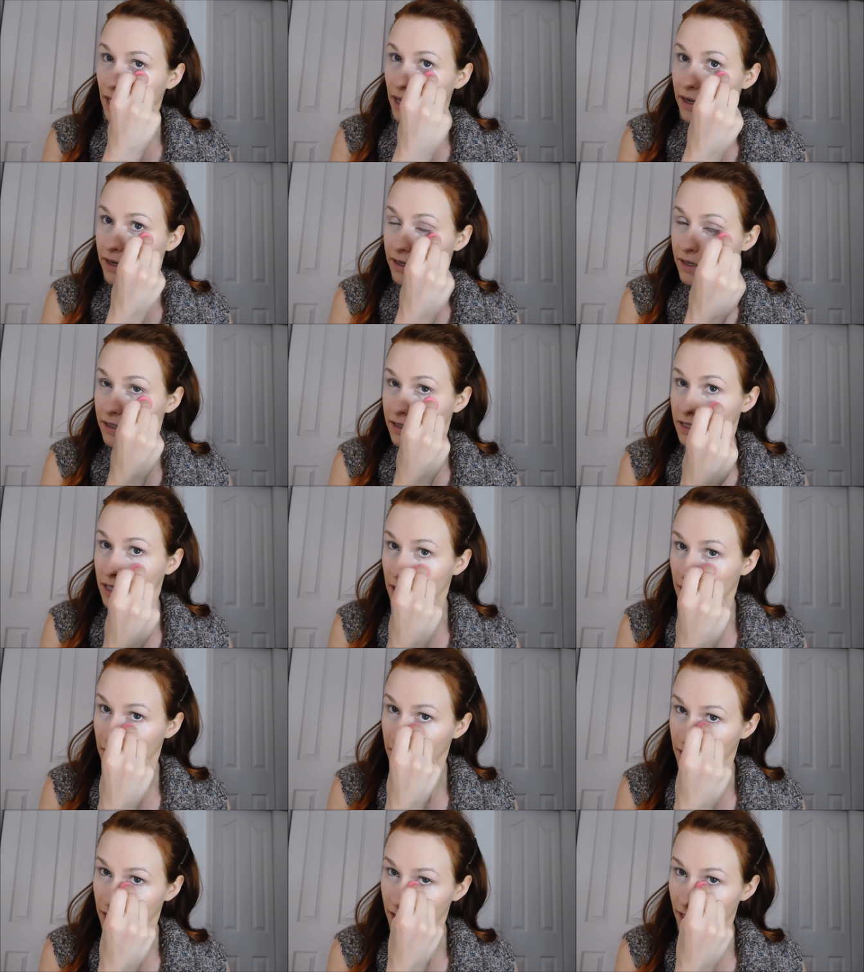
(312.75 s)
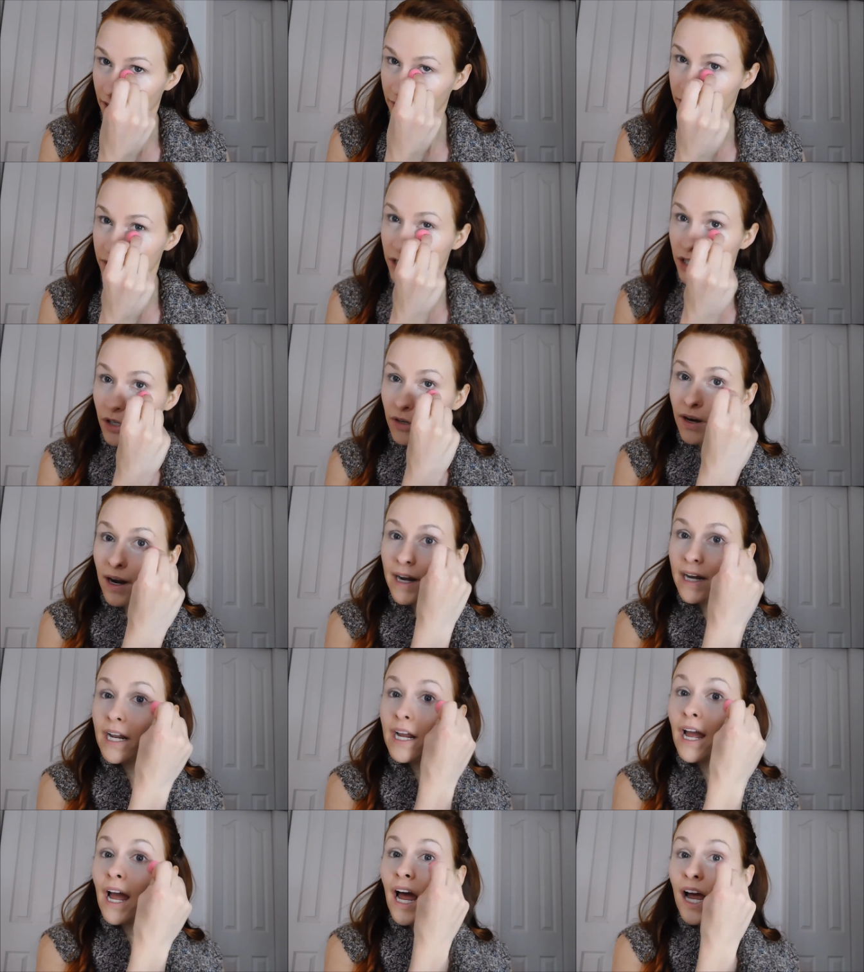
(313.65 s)
and I was
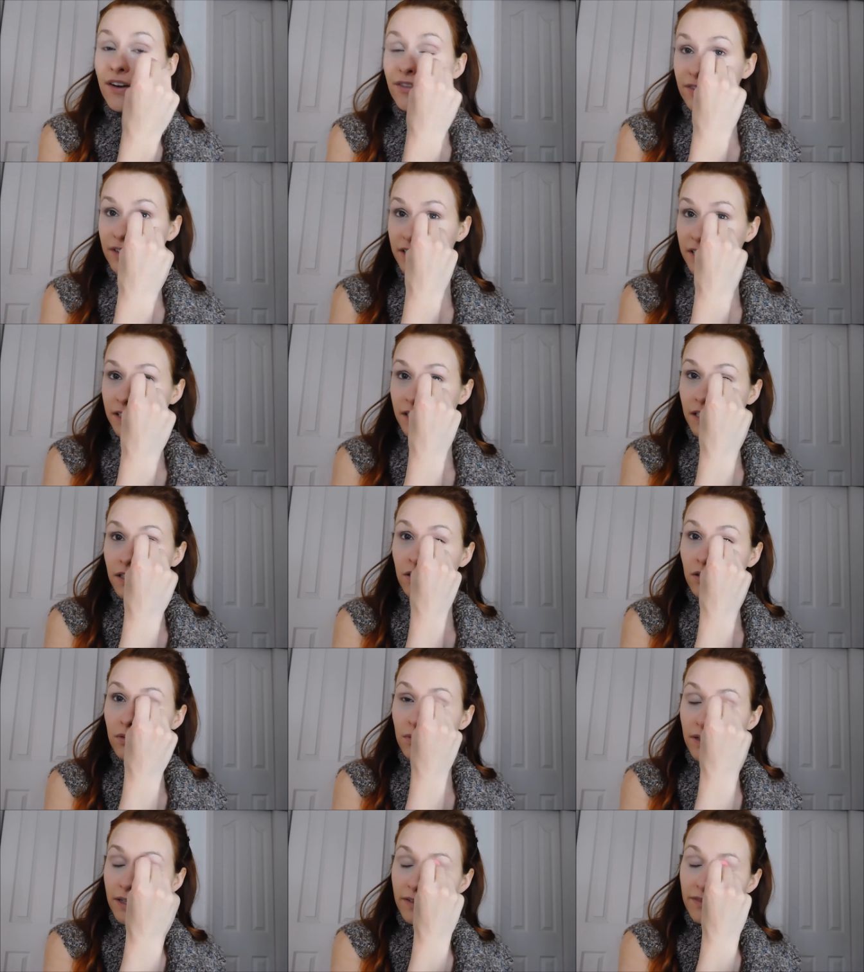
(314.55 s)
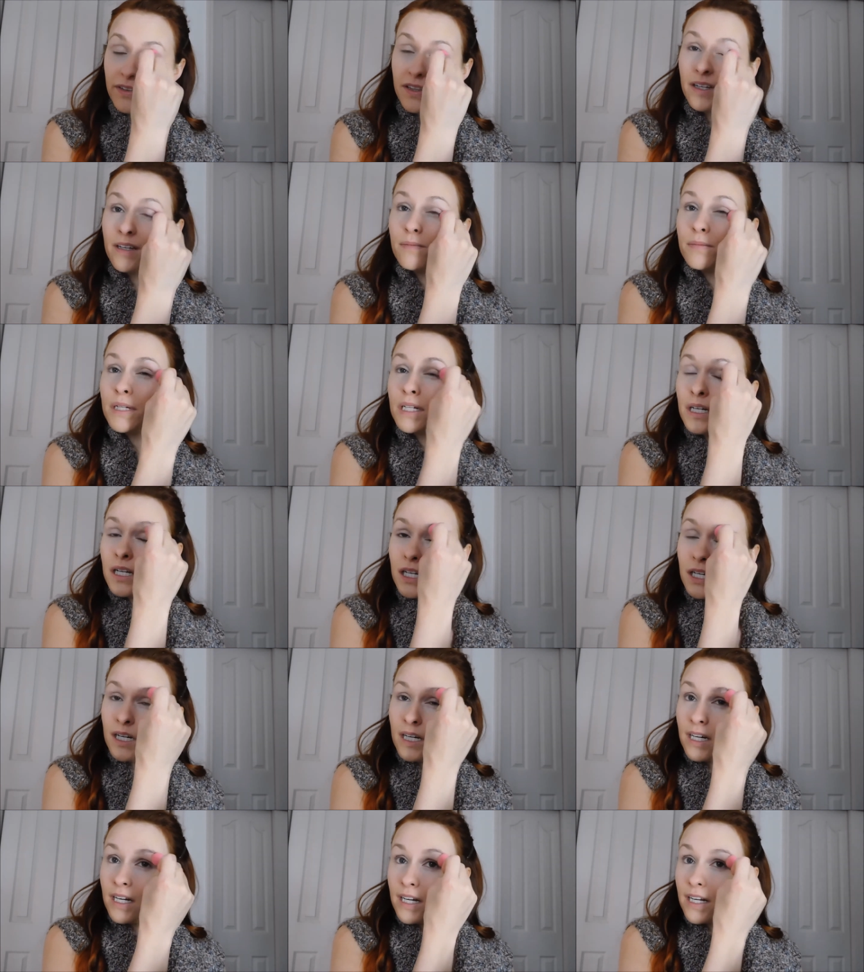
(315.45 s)
dreading every single one of them,
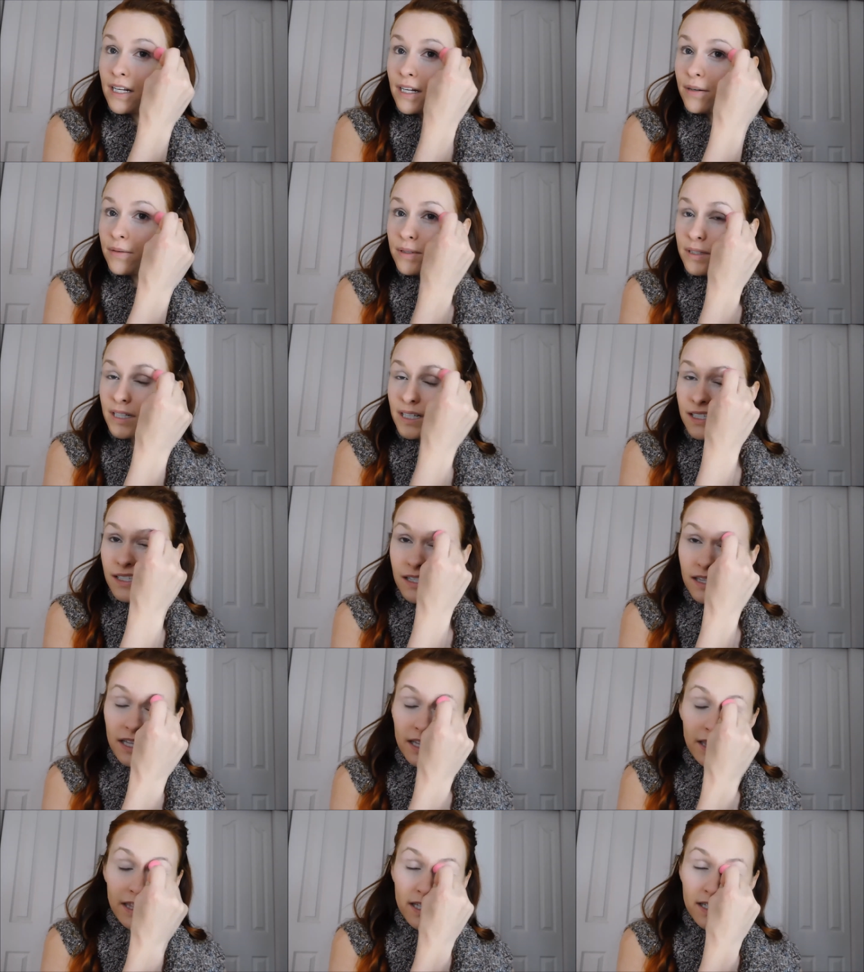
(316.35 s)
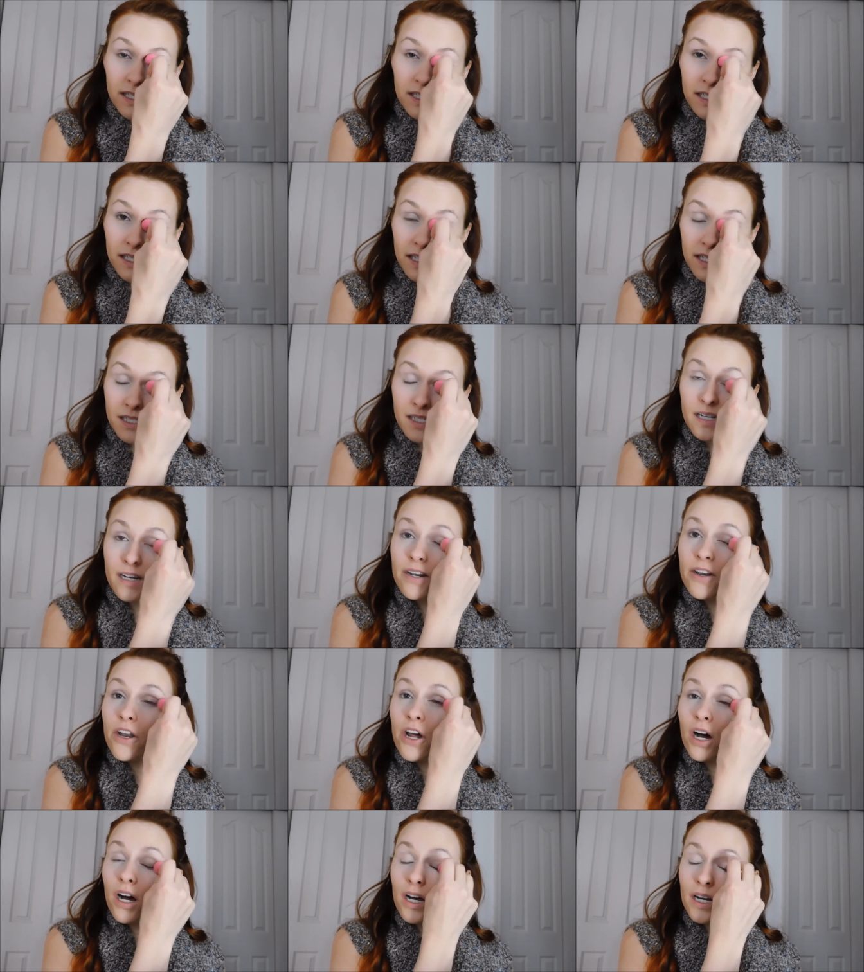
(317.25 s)
and I realized that this is
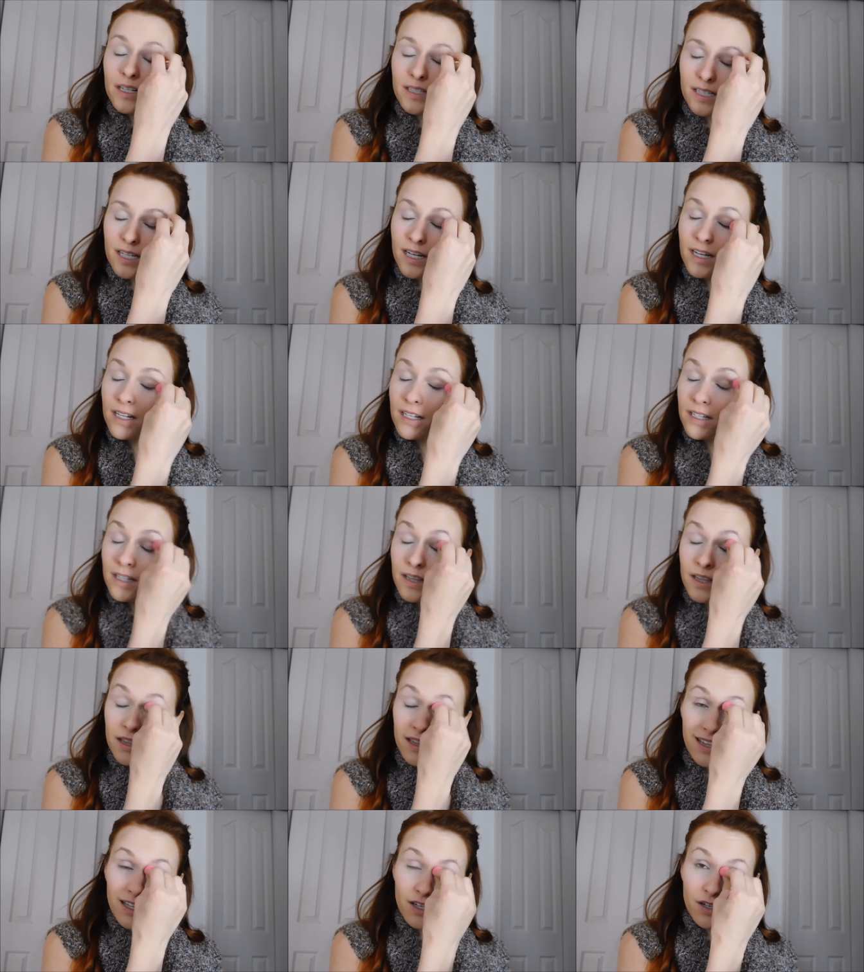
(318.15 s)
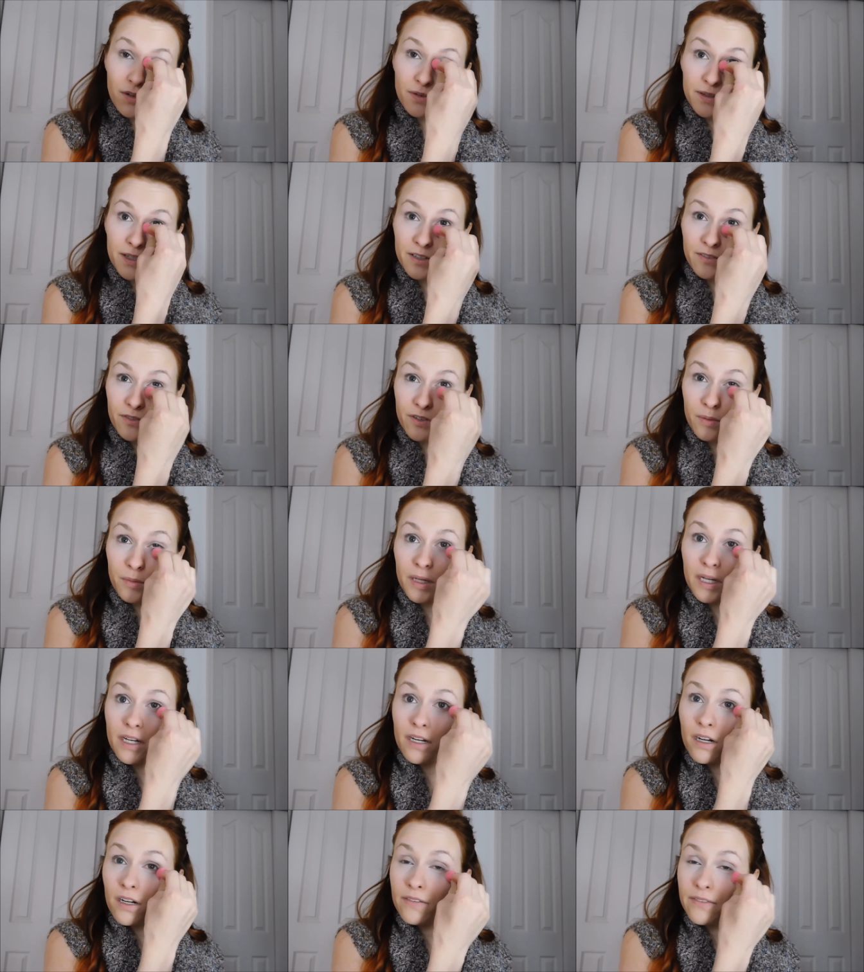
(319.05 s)
not the career for
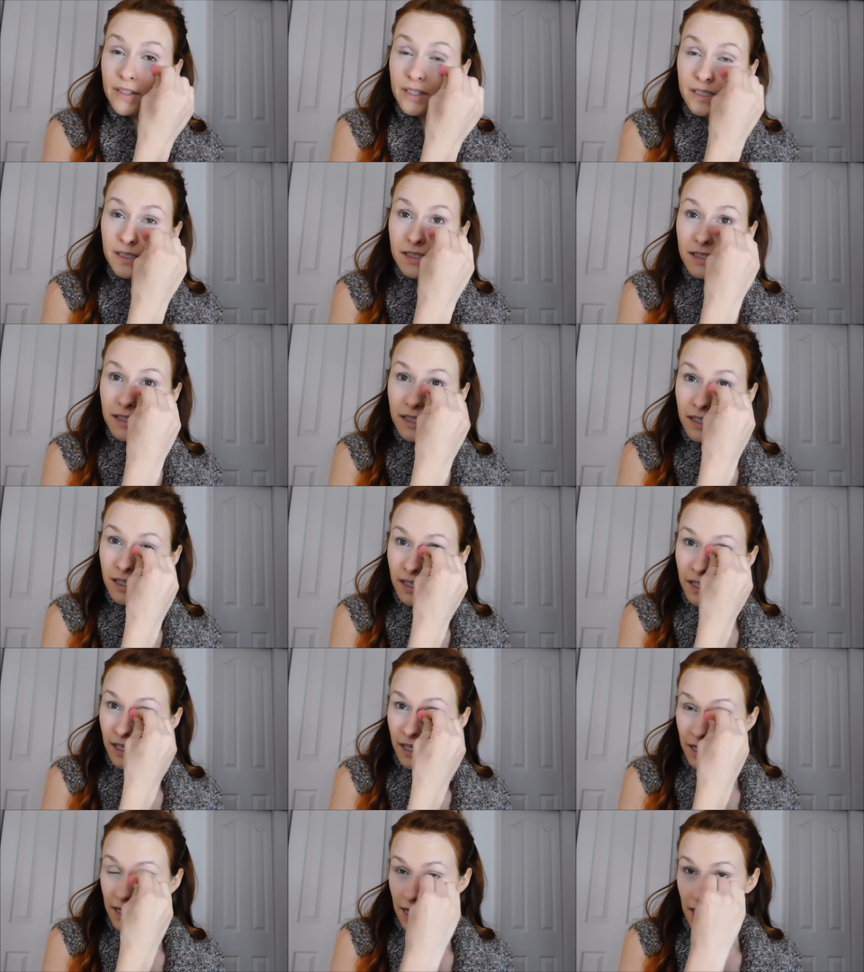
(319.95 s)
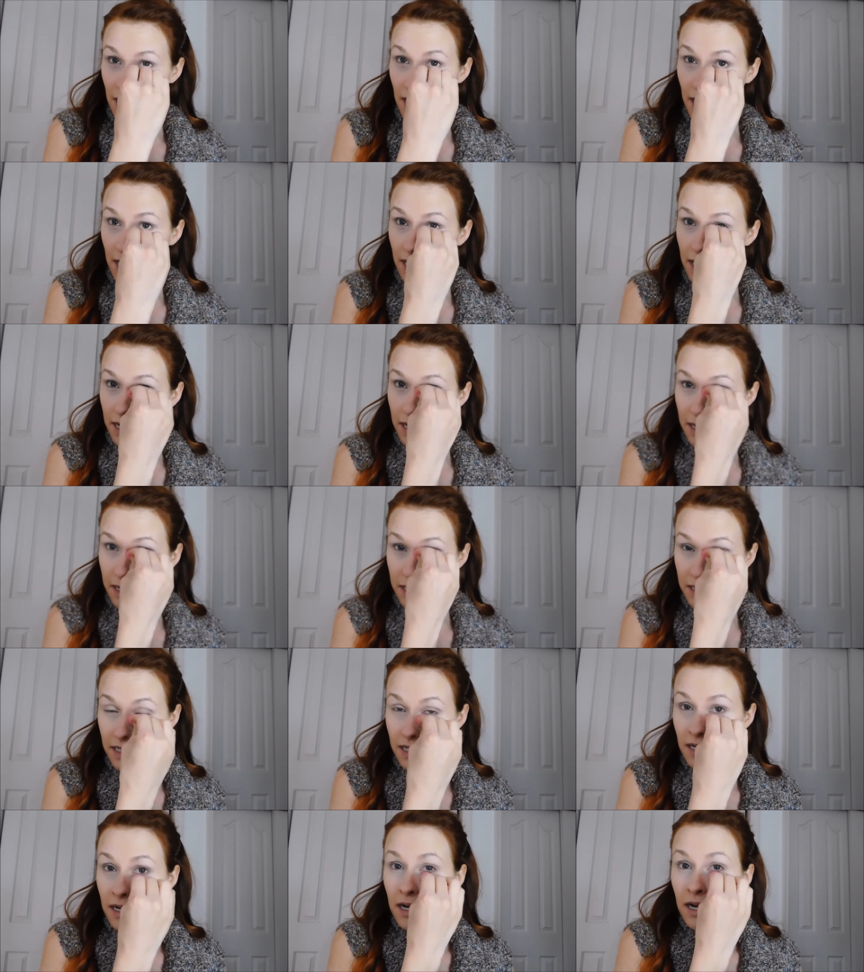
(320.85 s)
me, obviously,
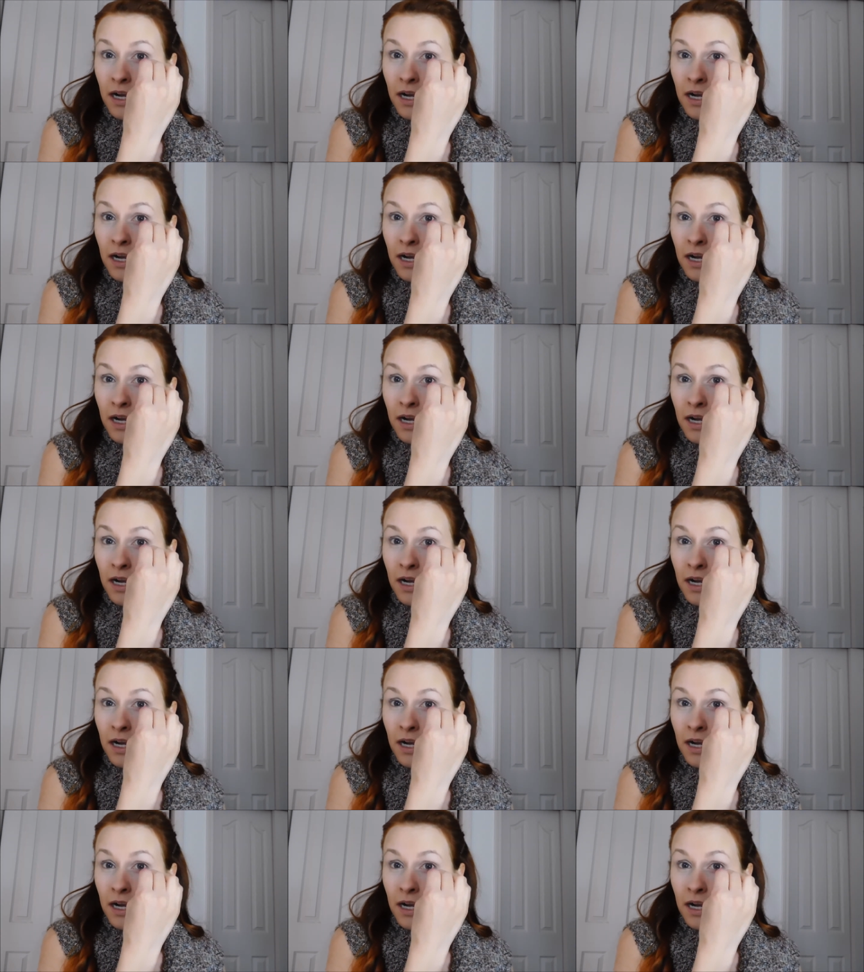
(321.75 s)
and